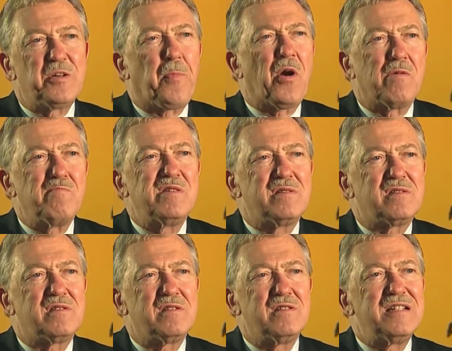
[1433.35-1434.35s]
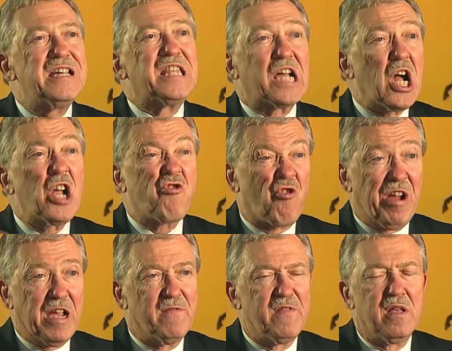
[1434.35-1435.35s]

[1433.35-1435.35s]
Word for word: department in the country.